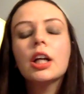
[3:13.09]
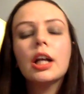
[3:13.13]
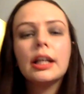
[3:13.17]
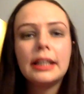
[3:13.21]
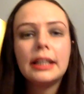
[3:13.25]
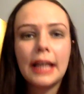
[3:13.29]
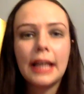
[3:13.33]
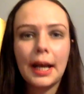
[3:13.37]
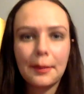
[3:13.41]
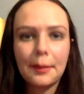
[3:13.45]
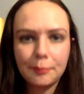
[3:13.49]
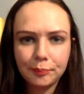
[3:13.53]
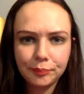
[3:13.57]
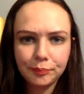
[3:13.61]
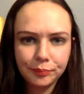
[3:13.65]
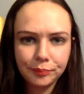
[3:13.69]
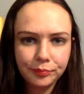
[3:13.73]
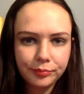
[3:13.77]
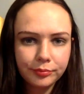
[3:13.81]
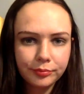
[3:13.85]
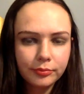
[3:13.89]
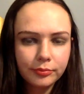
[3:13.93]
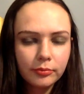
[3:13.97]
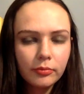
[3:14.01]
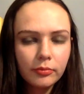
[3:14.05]
Yeah.
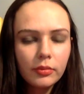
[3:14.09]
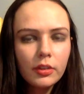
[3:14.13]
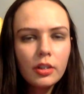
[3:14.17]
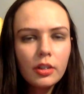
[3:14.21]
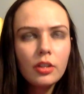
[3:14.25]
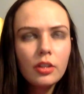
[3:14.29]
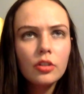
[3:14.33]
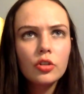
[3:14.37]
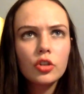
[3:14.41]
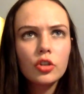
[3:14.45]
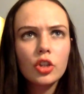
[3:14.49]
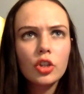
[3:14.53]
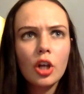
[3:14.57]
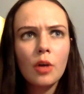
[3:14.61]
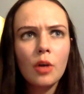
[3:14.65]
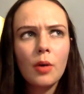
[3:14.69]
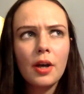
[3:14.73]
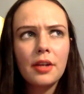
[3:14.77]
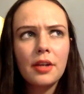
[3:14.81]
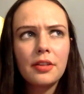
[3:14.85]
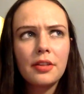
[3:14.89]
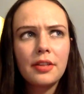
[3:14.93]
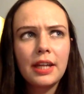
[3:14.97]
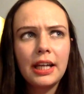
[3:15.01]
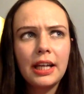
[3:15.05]
So
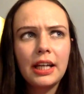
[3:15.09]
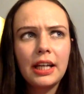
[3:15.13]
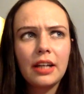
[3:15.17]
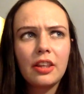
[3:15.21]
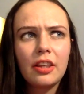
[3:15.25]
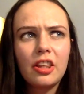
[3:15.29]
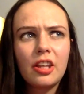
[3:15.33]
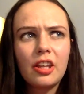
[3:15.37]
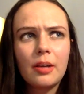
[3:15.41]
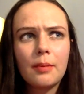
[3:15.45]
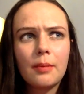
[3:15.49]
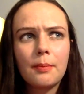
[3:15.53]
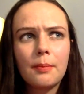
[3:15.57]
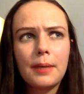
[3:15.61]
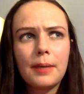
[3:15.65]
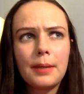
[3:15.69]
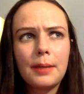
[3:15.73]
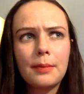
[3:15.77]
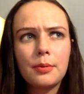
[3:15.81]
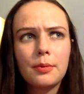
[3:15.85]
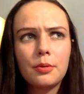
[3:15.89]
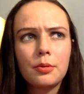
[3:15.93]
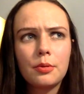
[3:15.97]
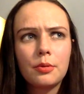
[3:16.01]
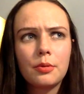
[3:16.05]
I think that
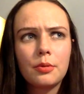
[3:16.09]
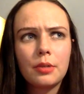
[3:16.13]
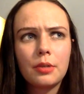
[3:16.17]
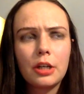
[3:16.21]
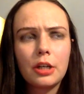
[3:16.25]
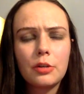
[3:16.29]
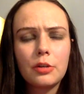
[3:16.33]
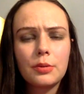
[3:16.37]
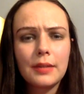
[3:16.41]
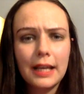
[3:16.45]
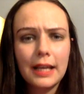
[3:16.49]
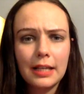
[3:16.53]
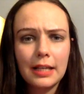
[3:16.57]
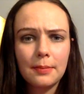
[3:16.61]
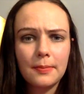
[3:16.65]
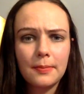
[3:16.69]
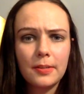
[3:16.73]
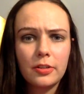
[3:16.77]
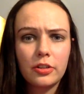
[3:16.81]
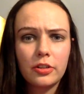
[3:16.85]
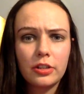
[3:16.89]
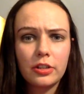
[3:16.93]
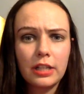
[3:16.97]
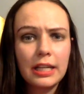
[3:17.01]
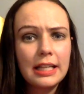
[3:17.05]
girls with
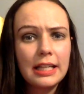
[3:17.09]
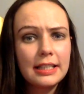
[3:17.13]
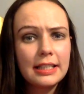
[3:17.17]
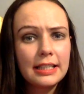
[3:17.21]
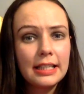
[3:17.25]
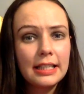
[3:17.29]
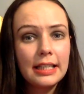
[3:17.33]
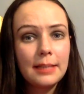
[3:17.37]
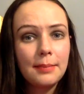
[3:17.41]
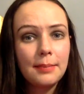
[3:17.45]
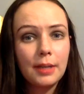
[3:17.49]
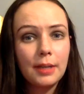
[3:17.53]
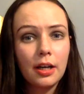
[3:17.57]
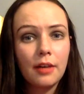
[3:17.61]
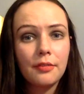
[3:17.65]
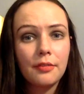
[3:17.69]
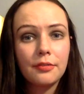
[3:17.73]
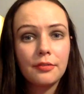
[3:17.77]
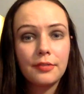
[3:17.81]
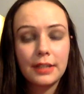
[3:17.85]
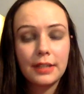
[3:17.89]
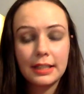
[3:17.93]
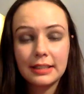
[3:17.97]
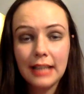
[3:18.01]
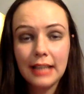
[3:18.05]
Asperger's can easily become
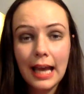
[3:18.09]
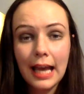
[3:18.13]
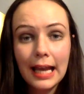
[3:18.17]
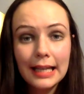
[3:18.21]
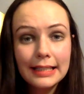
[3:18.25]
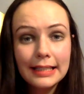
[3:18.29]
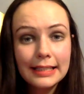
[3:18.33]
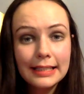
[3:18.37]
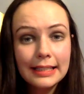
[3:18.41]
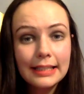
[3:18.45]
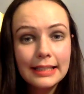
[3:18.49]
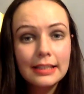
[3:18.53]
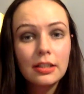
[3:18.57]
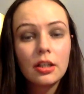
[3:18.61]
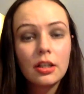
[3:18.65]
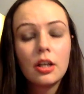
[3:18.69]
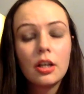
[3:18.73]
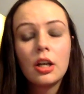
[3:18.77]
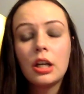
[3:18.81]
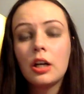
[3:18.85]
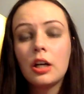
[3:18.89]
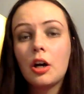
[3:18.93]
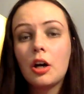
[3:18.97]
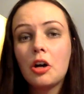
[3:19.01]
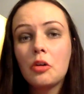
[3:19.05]
fixated
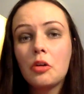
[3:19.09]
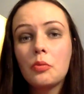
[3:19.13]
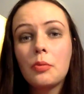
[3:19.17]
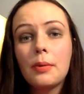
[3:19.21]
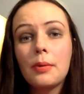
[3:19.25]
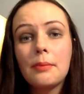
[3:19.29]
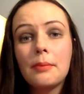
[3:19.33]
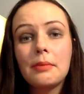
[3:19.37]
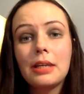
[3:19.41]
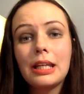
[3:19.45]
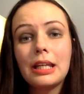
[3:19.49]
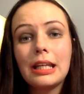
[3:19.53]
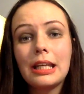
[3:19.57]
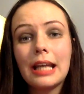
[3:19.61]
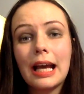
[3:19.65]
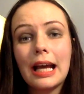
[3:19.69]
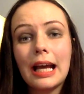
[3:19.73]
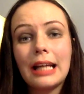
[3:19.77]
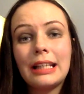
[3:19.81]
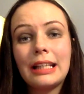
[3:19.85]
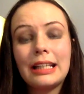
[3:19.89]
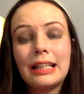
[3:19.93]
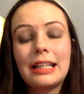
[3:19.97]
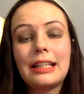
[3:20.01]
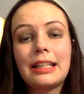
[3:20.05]
on women,
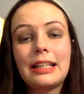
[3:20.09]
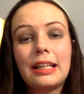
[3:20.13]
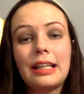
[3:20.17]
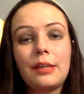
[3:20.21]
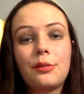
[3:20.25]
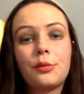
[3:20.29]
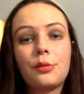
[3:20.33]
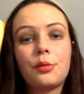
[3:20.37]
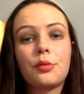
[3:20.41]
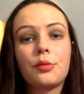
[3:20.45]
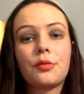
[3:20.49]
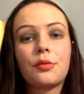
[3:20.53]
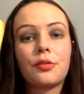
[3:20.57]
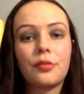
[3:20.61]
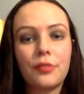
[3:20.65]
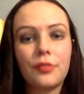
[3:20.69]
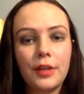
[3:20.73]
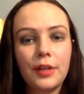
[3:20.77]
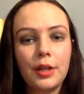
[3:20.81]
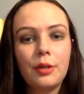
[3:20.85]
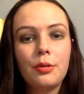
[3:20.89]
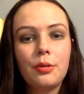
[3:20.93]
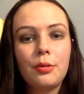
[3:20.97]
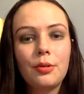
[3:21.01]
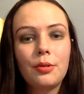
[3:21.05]
and then they sort of
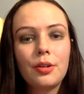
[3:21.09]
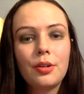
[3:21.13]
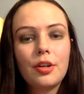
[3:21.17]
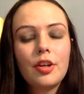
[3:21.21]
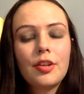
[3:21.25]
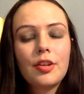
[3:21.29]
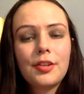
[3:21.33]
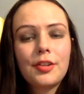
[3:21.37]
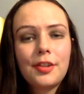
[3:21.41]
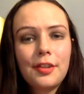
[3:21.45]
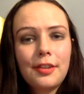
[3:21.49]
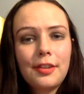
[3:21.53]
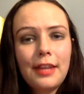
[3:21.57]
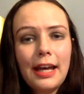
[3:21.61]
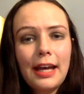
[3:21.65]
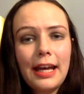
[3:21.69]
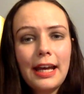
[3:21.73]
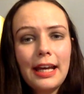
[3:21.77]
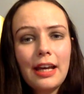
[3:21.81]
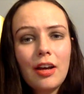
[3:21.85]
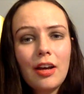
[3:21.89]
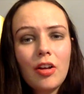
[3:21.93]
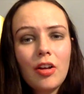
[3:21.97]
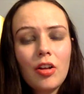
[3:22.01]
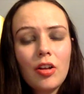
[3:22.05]
feel that
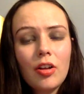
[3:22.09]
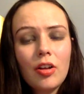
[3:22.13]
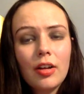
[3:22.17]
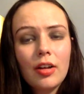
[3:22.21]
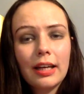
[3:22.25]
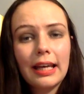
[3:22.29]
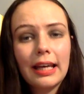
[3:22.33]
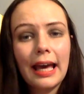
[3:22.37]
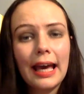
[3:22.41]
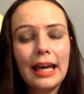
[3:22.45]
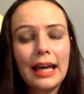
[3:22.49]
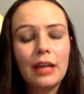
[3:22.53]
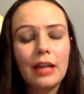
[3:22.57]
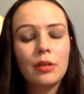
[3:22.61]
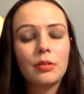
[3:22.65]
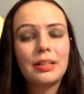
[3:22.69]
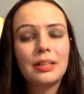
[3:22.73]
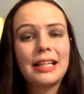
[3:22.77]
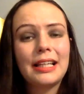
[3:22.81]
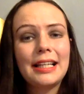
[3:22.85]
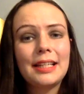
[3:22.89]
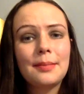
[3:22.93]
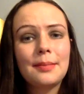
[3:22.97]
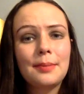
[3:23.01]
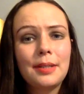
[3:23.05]
they are gay or
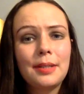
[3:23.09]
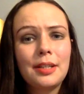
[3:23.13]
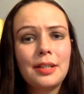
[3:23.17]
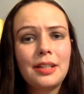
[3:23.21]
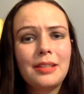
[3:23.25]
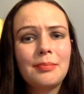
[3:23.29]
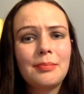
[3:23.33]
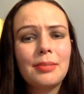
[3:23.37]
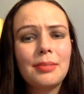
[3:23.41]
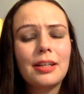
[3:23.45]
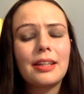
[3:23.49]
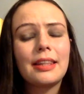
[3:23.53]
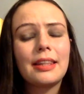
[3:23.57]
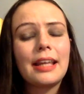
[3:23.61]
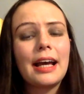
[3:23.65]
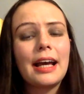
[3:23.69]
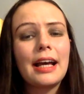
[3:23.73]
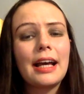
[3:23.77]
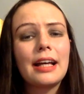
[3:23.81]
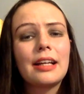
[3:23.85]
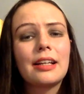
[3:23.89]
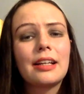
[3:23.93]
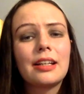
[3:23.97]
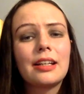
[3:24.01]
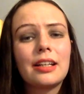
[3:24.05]
lesbian, but
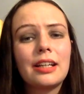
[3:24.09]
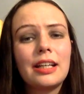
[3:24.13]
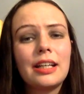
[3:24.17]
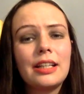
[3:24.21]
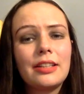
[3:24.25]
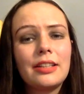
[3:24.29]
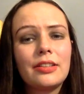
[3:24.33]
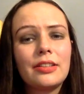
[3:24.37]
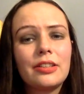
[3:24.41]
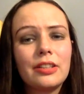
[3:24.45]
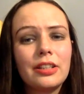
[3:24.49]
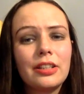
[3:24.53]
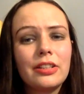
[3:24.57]
that it